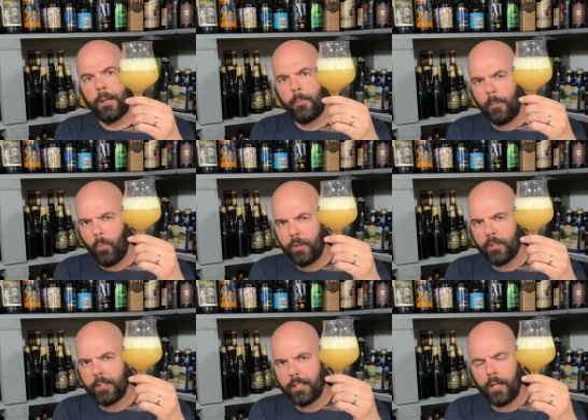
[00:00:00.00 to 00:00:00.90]
I'm, I'm
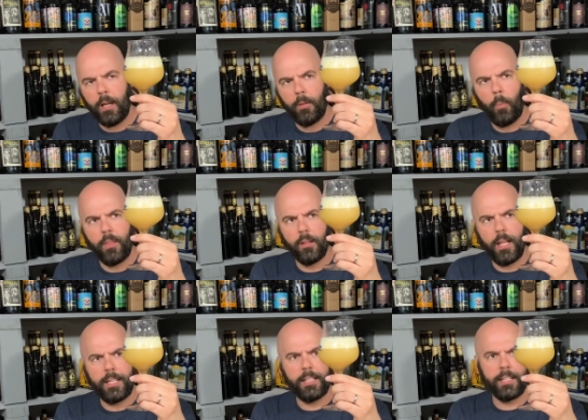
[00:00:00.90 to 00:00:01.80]
wondering the way the
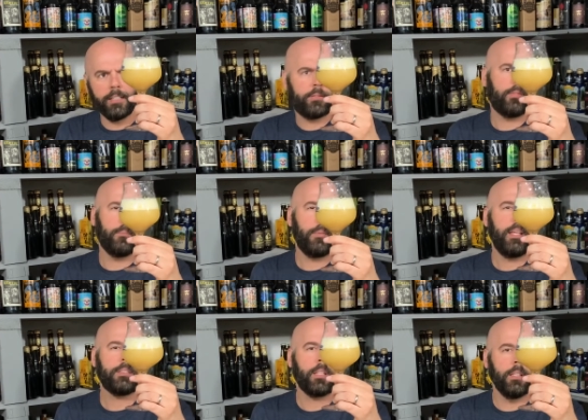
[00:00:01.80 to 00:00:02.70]
lighting is. For me,
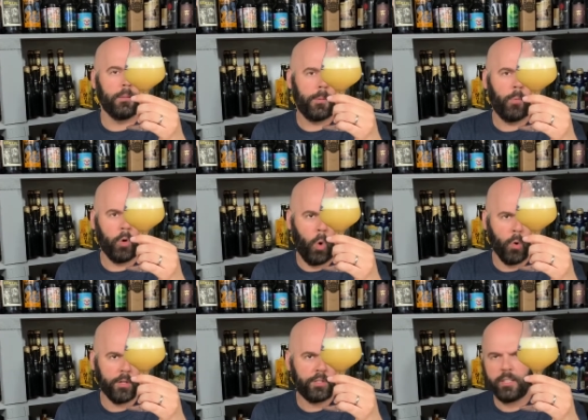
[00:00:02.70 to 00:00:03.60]
it's a little bit more
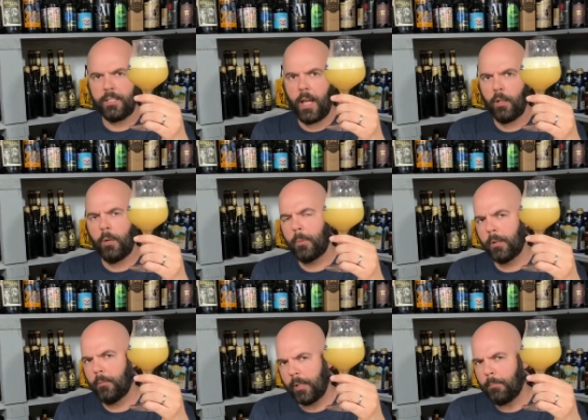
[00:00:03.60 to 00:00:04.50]
orange than yellow,
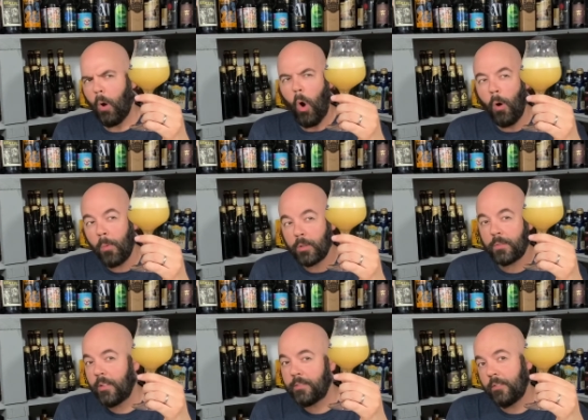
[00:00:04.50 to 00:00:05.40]
but like almost
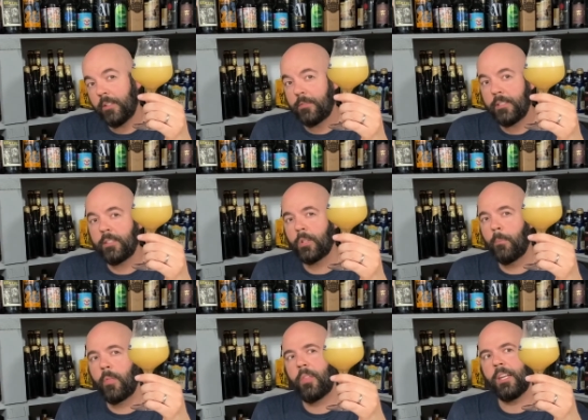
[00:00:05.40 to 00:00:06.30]
50 50. So I'm
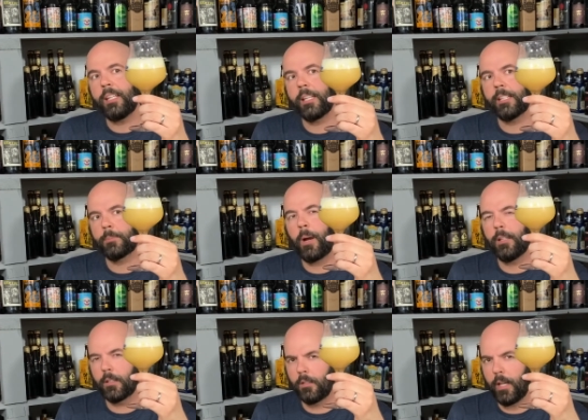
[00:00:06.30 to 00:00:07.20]
thinking it's probably a
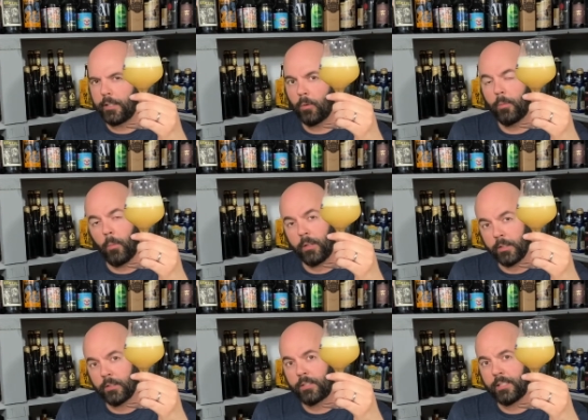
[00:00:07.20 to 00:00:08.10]
little lighter with what
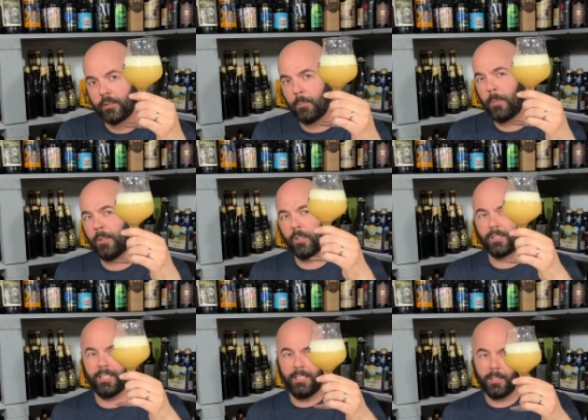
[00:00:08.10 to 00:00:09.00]
you're seeing. So maybe it looks a
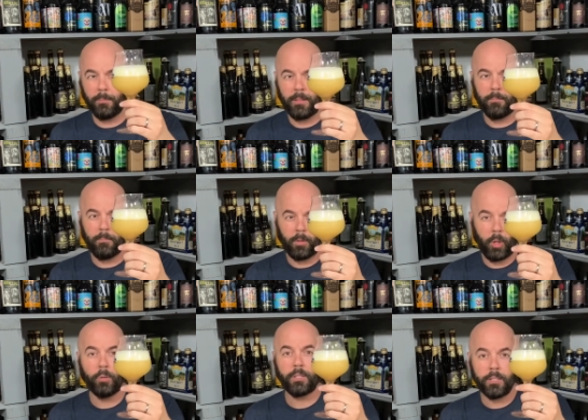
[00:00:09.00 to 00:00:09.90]
little bit
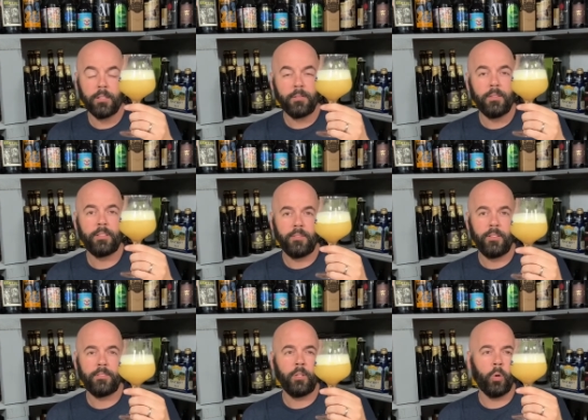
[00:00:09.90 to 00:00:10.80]
closer to the 50
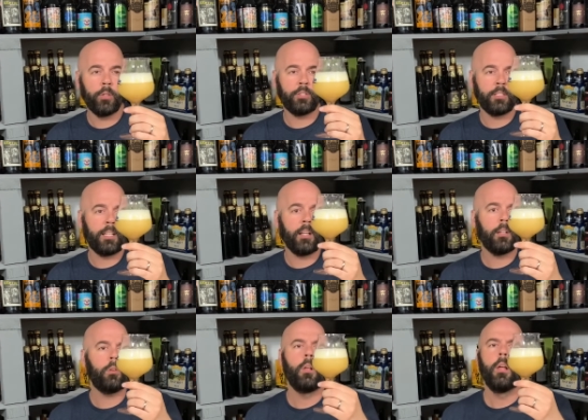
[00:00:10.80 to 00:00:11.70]
50 orange and
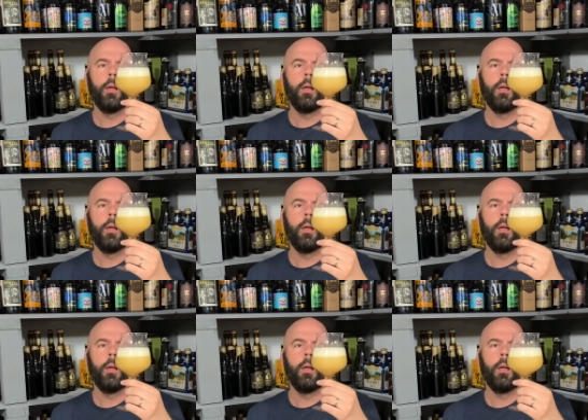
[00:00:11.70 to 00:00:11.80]
yellow.